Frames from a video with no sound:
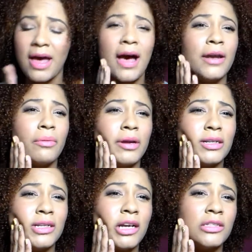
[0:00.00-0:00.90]
I don't
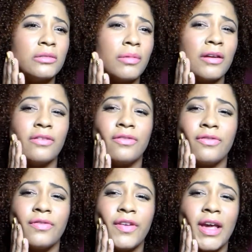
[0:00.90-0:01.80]
want to touch my
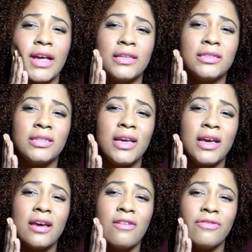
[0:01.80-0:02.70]
face
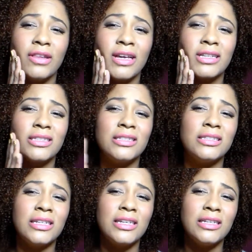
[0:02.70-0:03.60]
and feel like it's
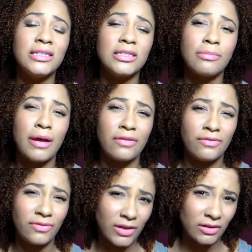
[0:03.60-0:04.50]
sticking to my
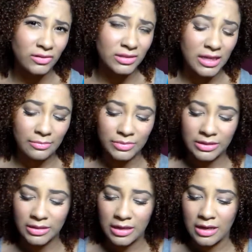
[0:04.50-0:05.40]
fingertips.